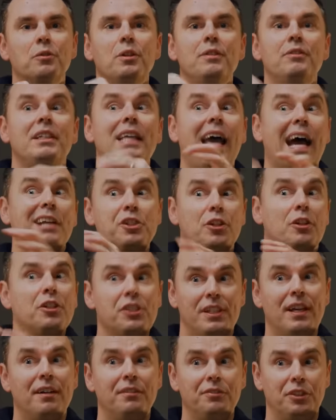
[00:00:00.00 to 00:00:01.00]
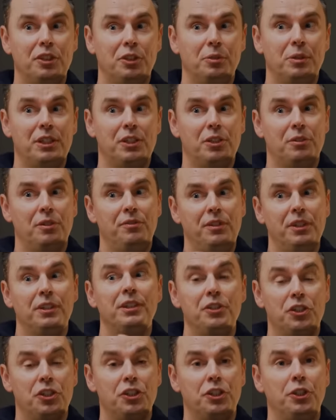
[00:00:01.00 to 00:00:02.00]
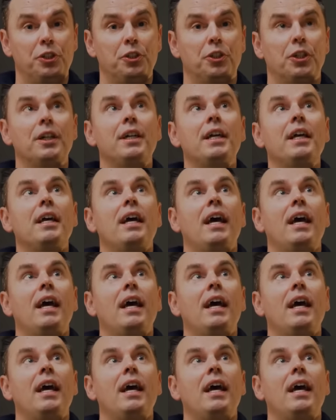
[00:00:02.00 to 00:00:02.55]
We've attached ourselves to it, so we feel insecure.